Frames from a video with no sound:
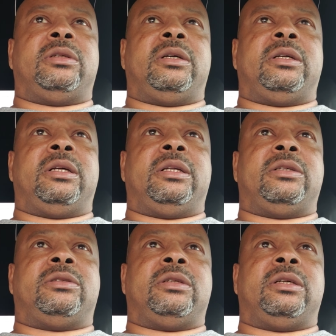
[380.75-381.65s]
and
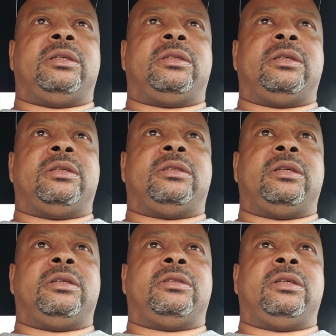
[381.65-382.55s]

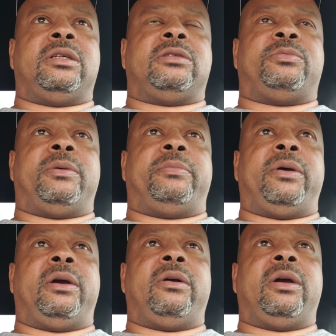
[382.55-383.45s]
it's
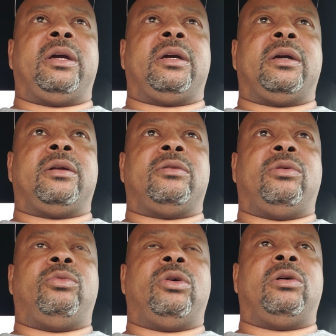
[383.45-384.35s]
preparing the
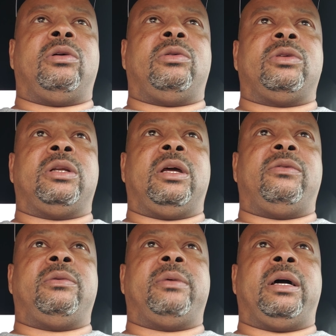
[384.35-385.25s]
world and
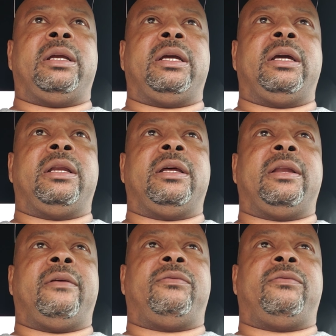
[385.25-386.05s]
everybody in it